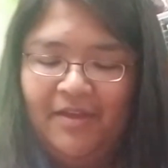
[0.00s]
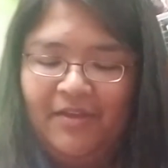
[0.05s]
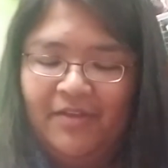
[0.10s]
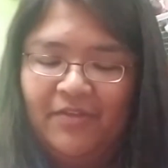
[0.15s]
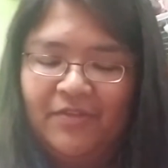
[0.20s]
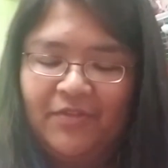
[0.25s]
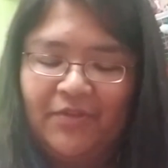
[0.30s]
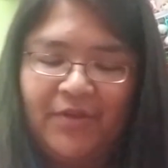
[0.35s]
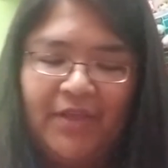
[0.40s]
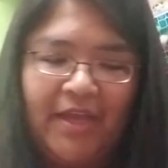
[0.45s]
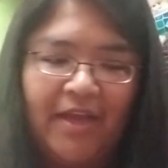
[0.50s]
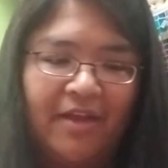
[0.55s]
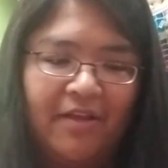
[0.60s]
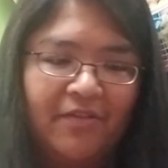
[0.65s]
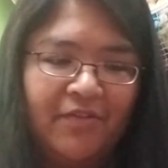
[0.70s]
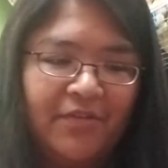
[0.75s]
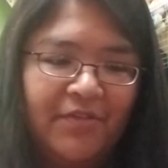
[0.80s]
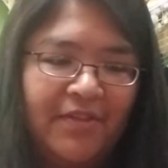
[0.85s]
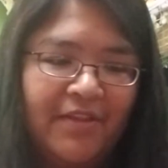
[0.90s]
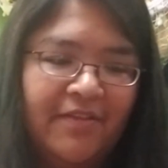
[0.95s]
So yeah,
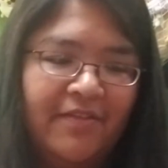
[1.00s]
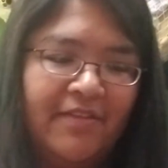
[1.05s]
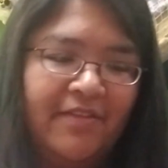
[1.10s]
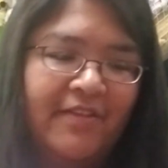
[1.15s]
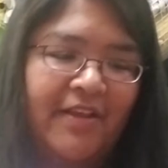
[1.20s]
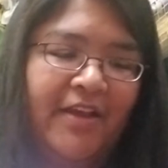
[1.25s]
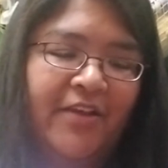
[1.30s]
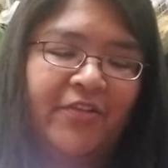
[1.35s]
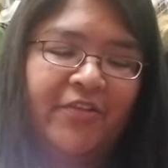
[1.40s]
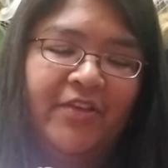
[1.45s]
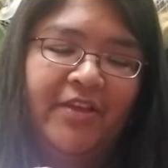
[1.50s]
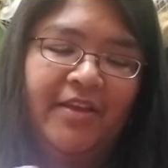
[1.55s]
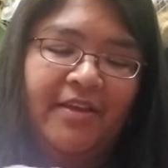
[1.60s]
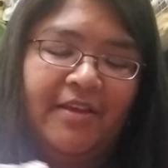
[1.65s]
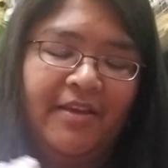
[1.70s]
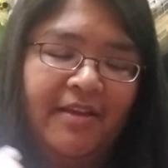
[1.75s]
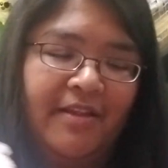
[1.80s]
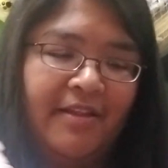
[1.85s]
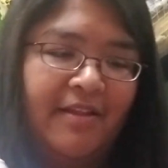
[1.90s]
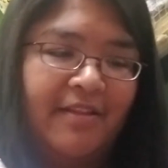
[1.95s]
so this is
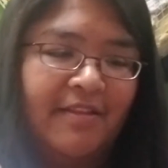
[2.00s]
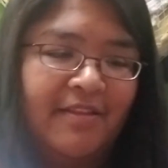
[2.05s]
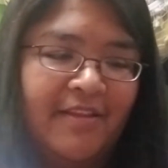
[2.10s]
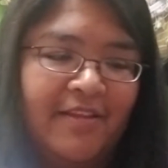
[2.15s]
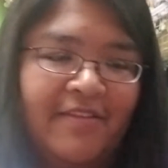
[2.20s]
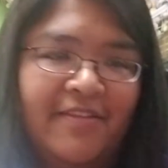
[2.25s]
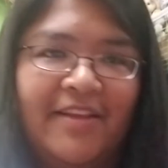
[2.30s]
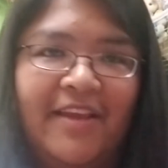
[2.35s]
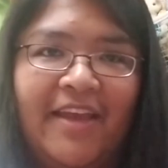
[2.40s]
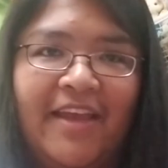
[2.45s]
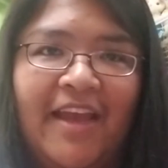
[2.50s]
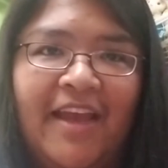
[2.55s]
actually the set.